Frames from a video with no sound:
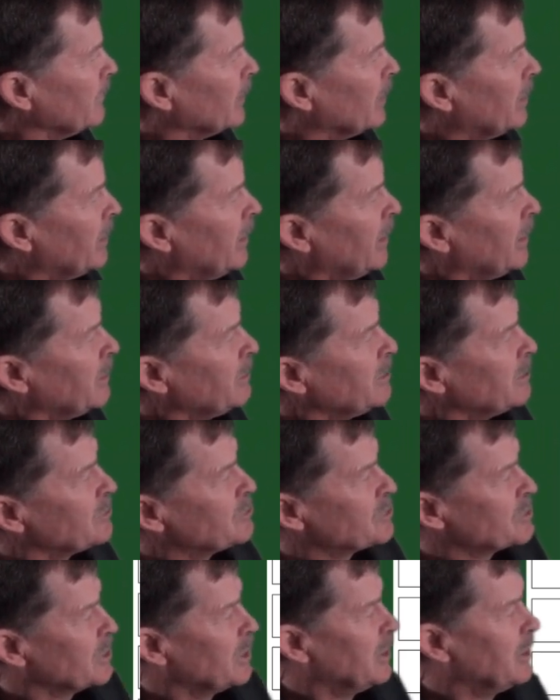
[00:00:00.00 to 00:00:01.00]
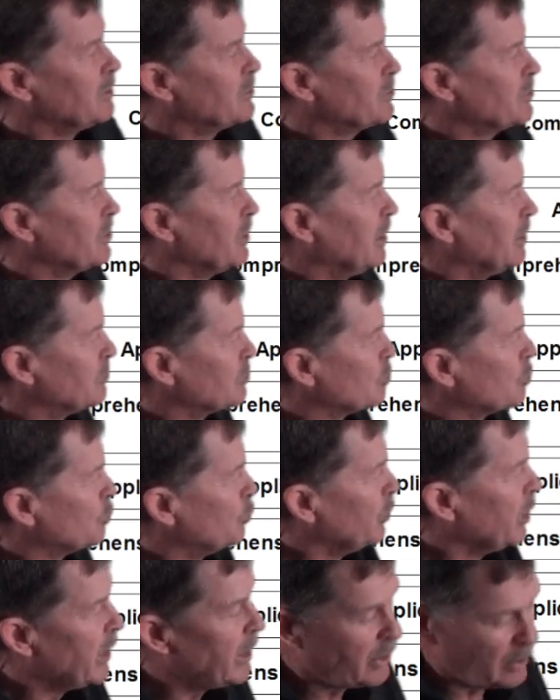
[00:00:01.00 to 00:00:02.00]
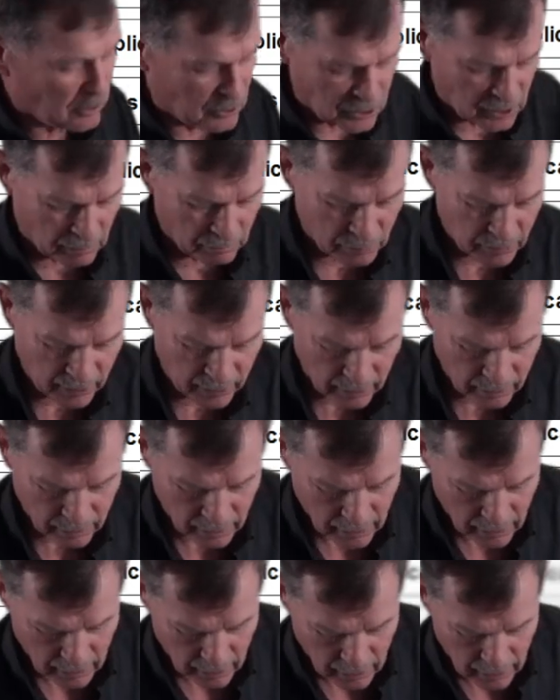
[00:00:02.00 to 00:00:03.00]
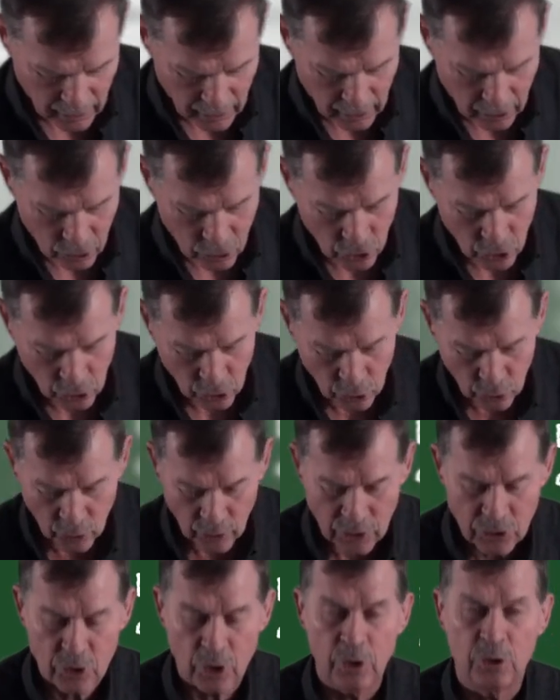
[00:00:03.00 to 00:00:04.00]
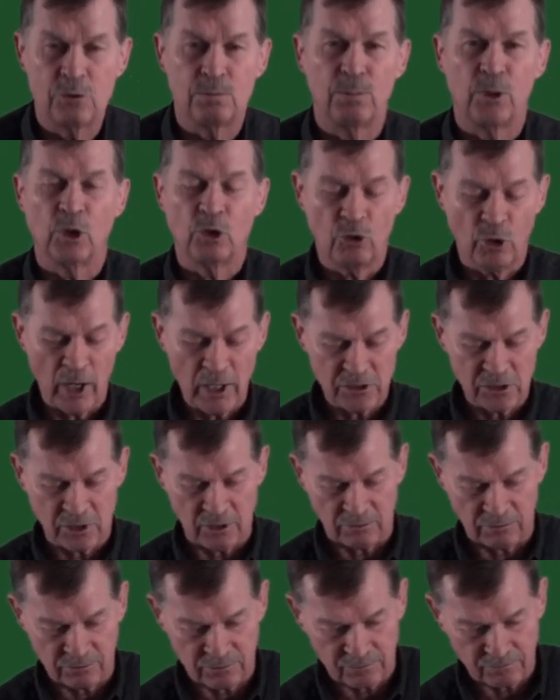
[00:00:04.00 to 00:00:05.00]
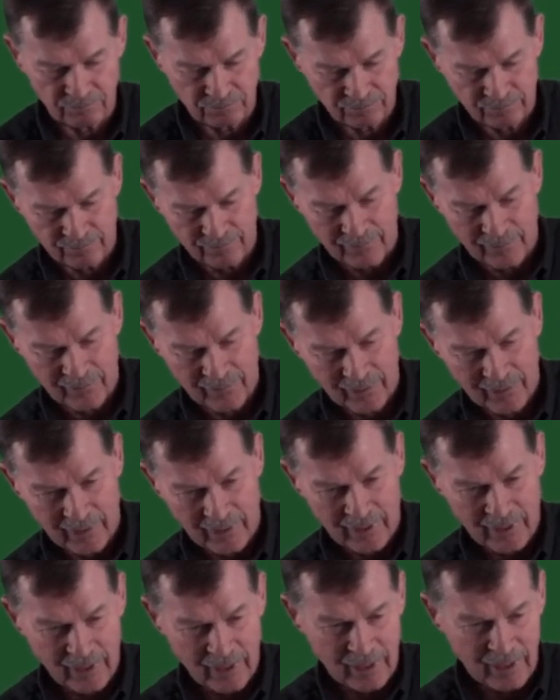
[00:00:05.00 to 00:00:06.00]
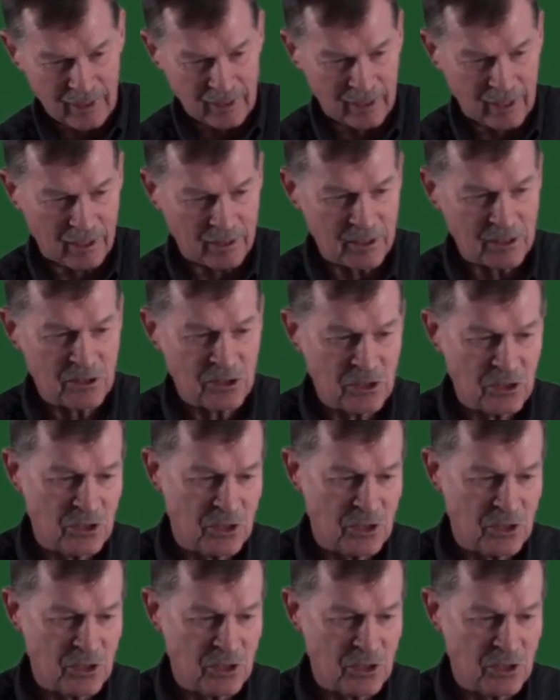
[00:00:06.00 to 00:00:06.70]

and it's creating something new. It's progressive. Now this is